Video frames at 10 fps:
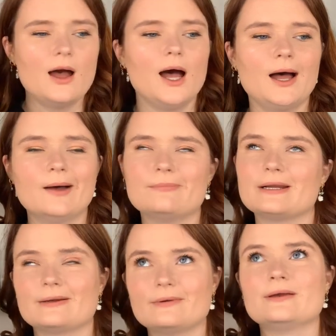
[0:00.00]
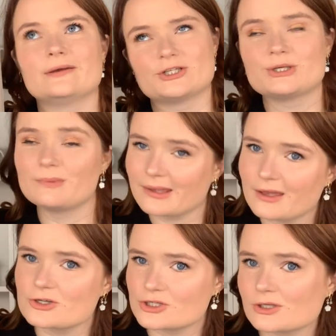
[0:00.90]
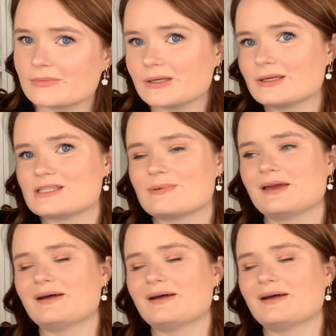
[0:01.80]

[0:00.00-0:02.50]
Um, but it, she might actually be his mate.